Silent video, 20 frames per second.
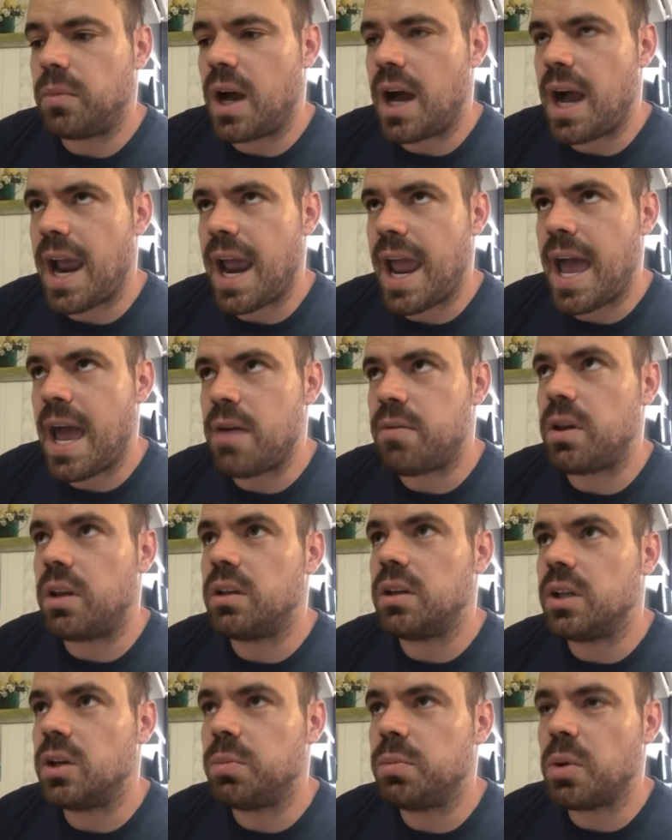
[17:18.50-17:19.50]
have a
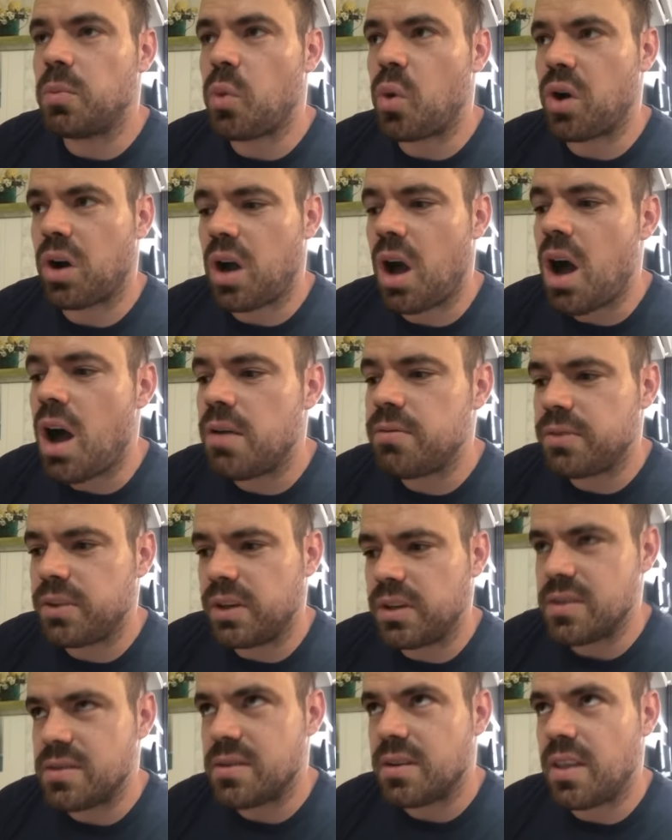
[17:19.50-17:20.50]
little bit more
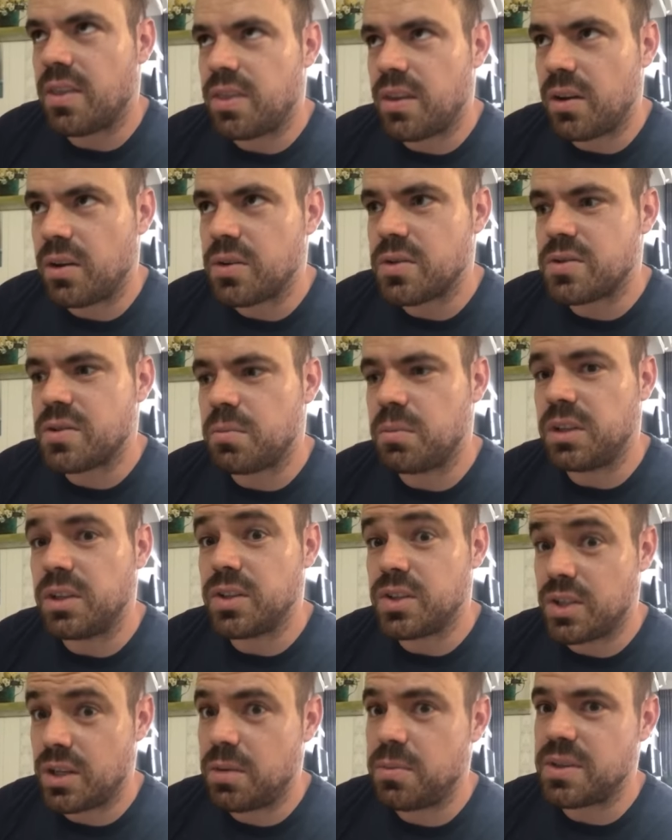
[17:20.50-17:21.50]
confidence that there's some
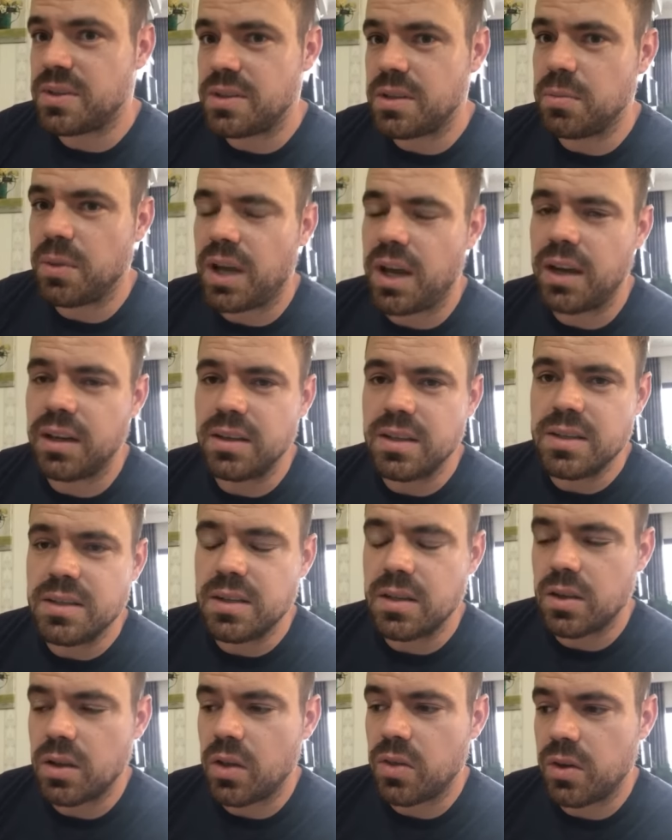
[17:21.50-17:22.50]
legitimacy behind this
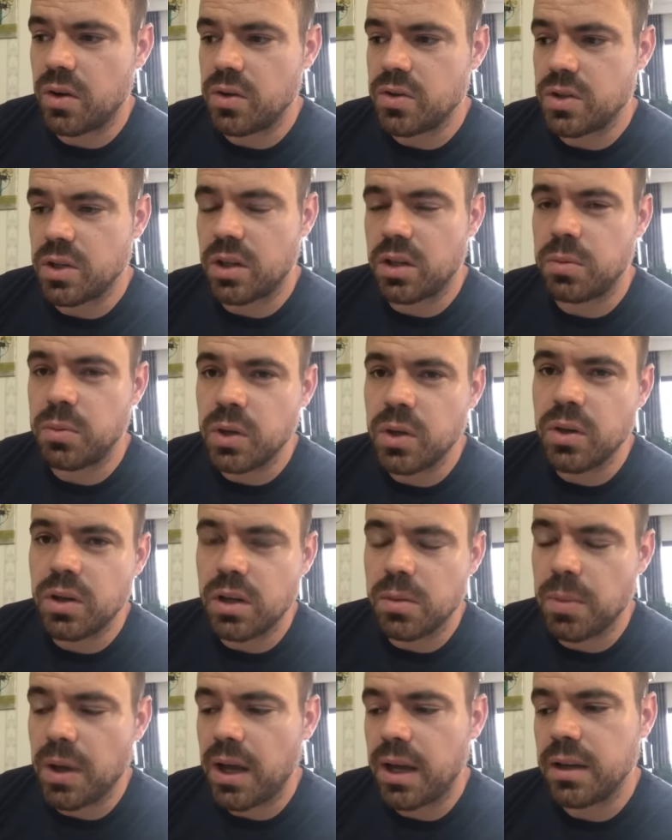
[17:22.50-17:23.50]
and that there's a community
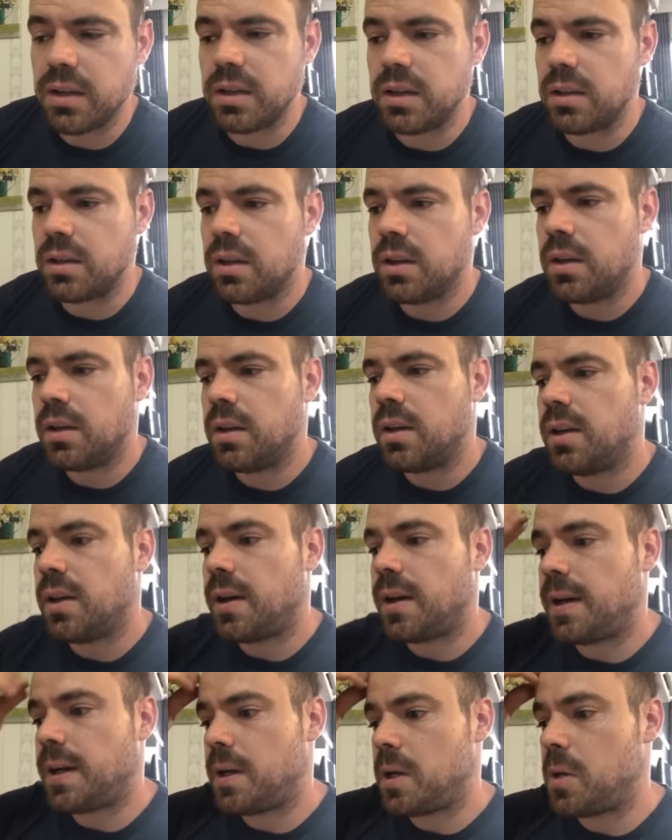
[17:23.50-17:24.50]
behind it.
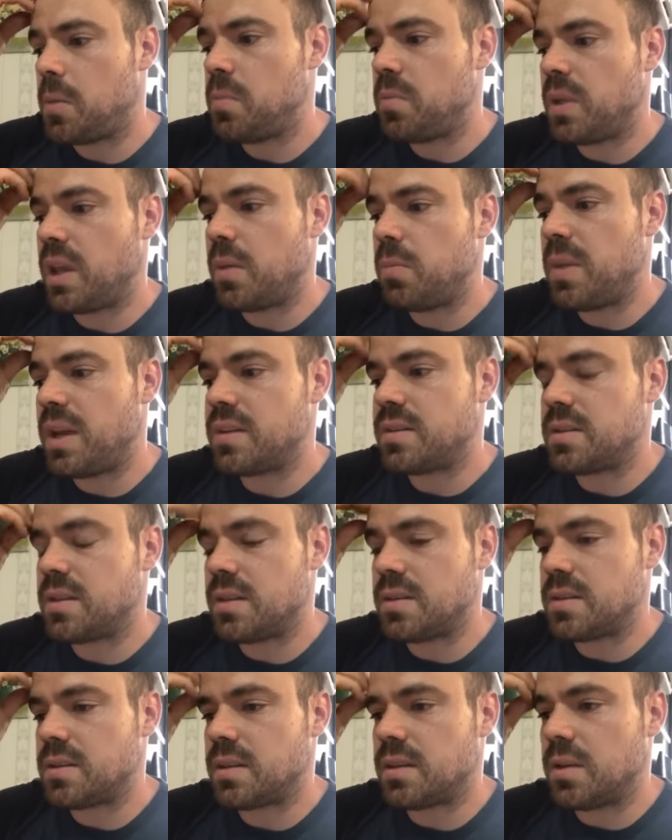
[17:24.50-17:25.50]
It makes
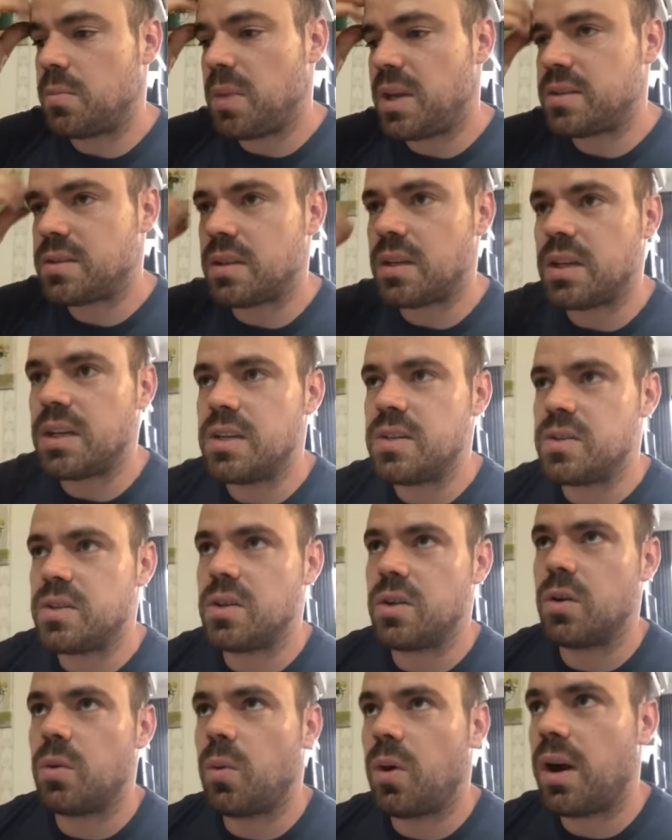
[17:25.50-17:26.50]
it
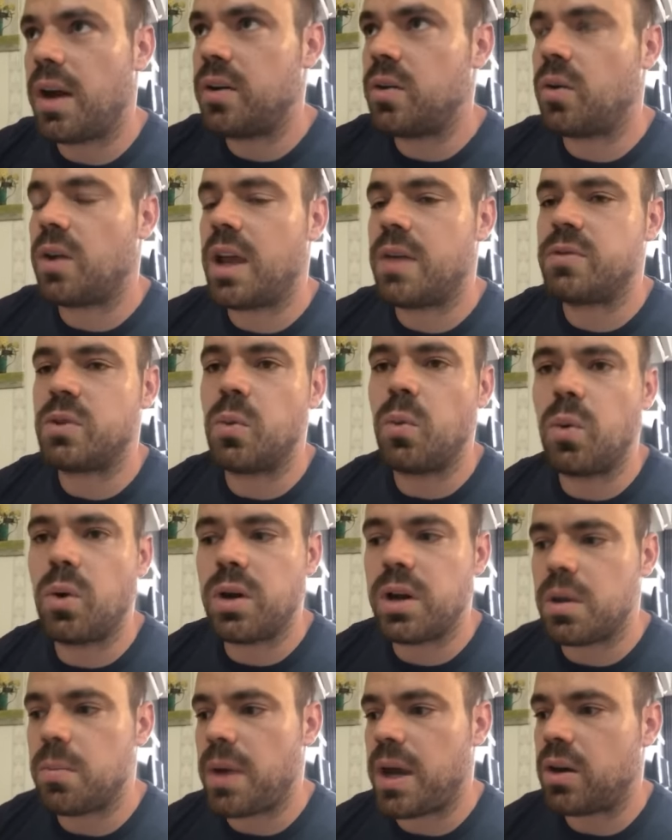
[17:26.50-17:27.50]
easier where I don't have to
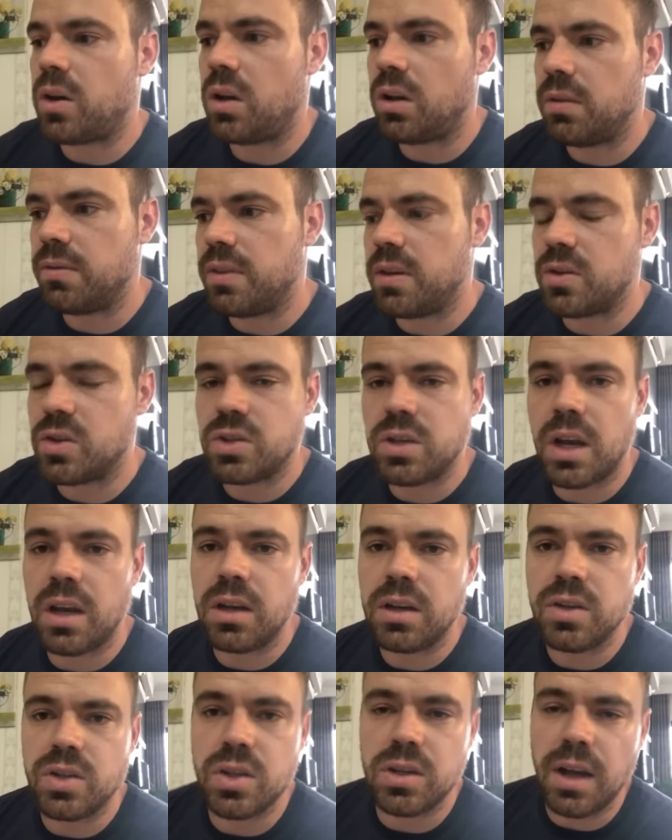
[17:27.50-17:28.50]
worry about all of the
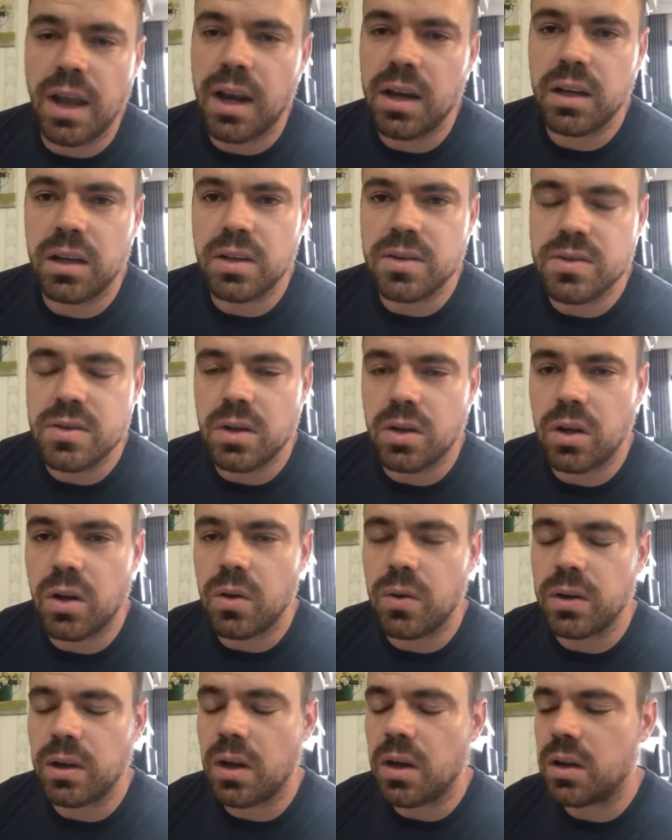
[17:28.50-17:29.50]
shady shenanigans that are
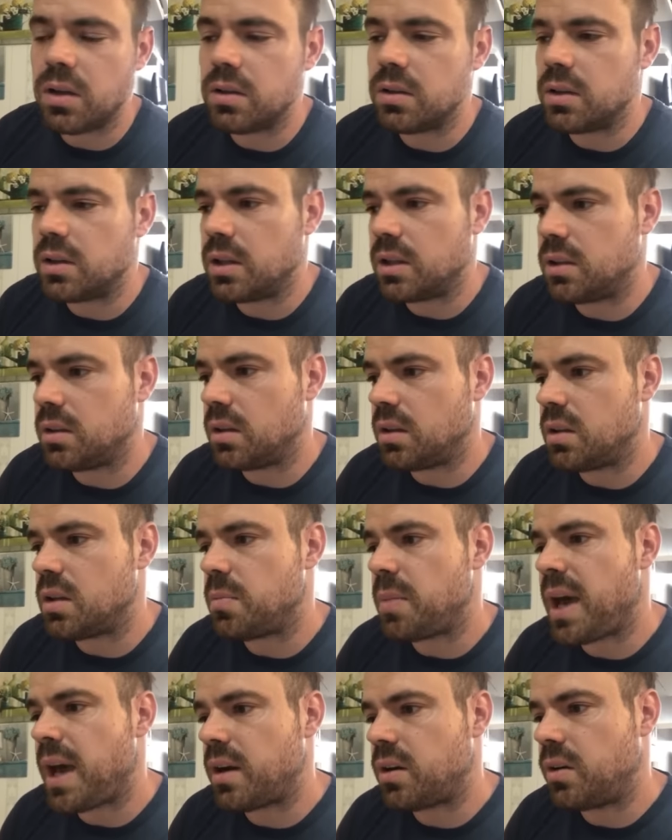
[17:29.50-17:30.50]
going on in the
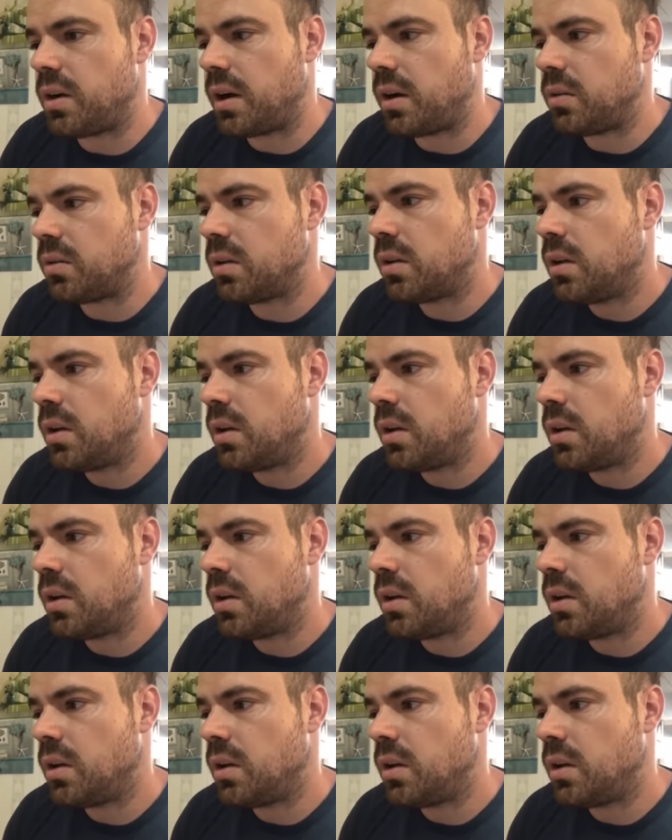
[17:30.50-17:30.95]
background,